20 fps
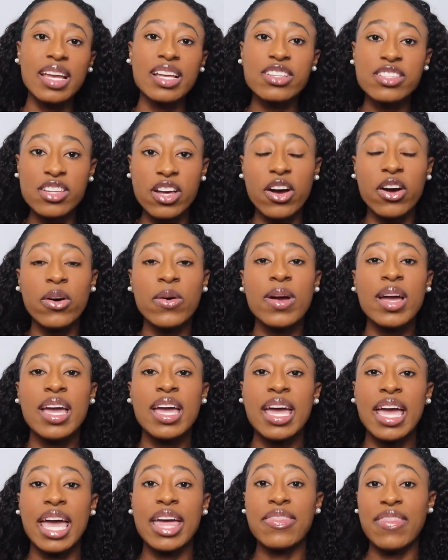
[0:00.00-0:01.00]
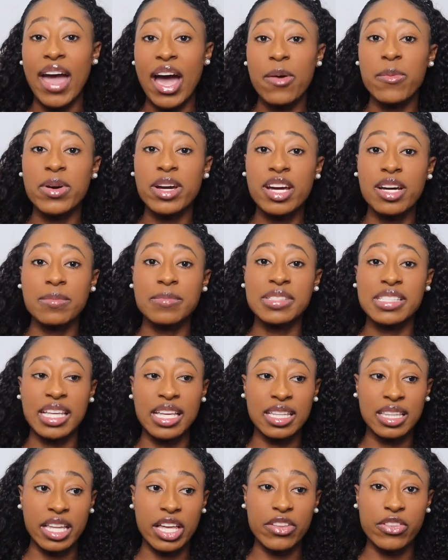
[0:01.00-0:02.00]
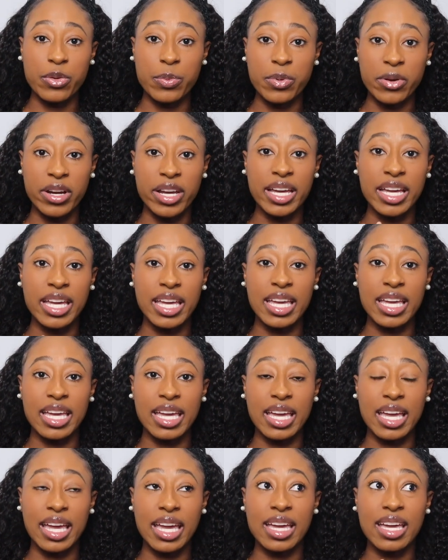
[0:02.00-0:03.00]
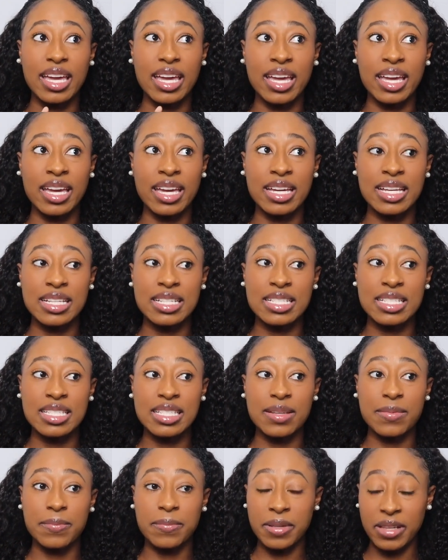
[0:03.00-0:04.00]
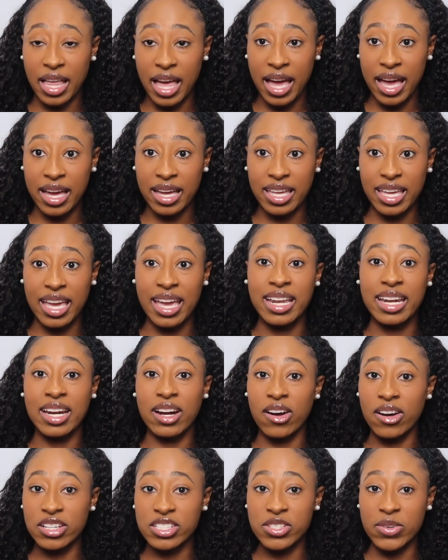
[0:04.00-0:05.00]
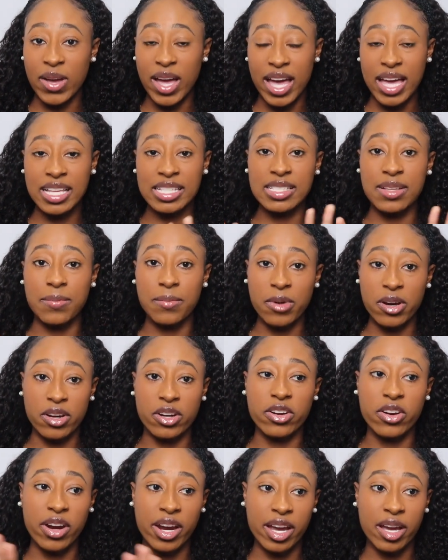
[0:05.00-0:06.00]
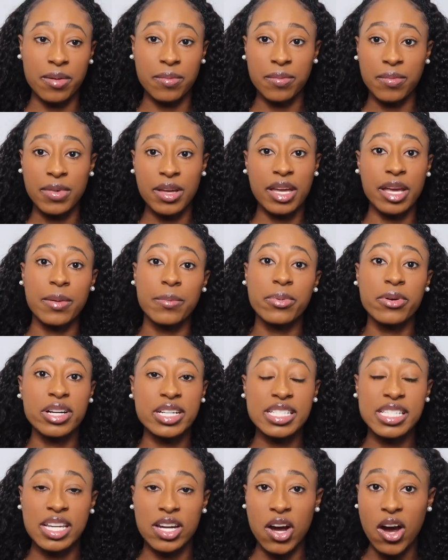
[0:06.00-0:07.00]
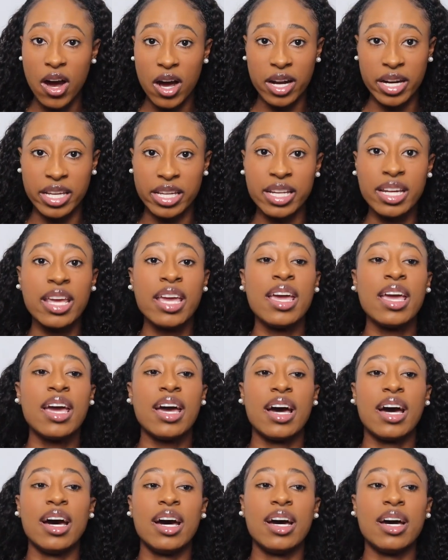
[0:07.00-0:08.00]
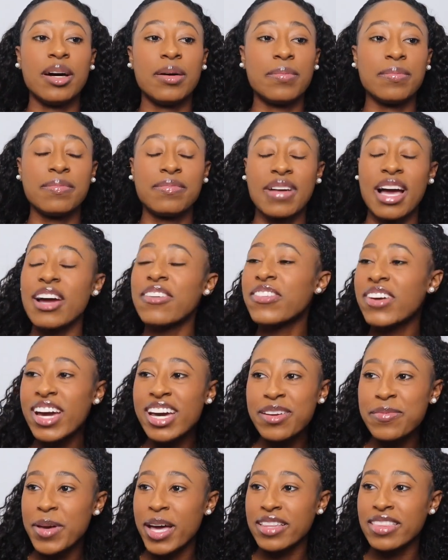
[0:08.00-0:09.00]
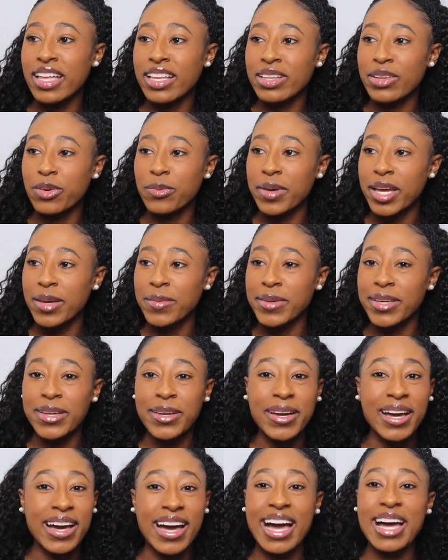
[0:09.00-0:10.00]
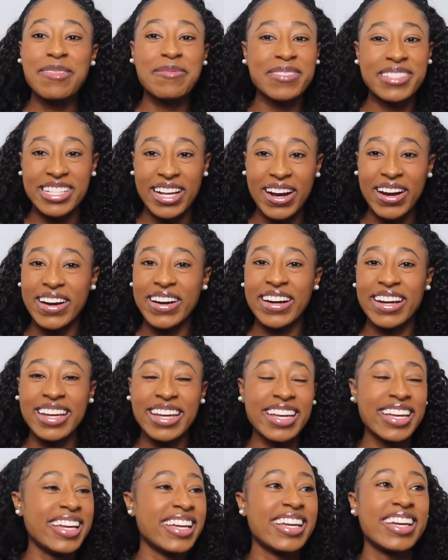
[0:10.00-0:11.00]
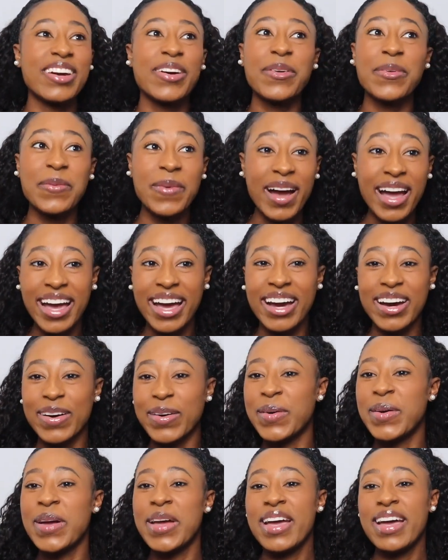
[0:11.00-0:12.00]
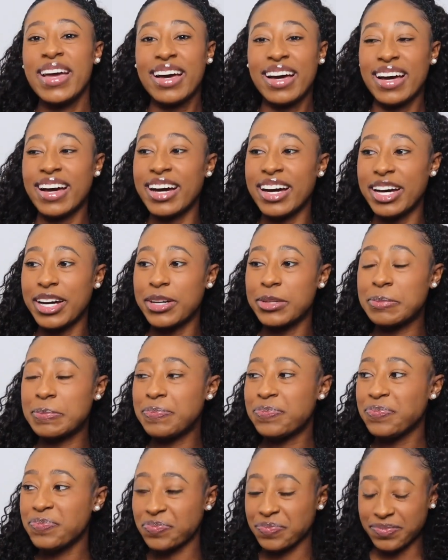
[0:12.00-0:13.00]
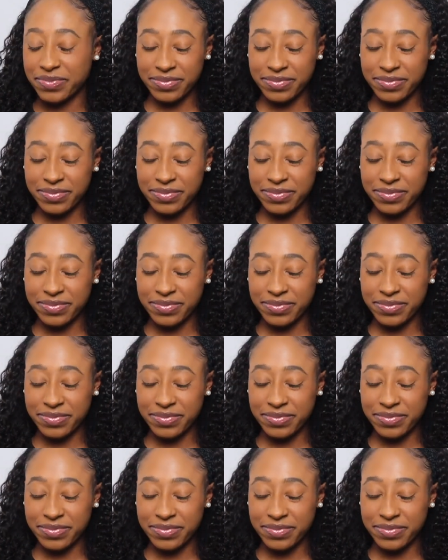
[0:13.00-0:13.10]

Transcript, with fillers: So, and that one comes in leather print and black and it also has monogram imprinted on it. Um, I forgot about that little baby. I'm sorry. Wow. Um,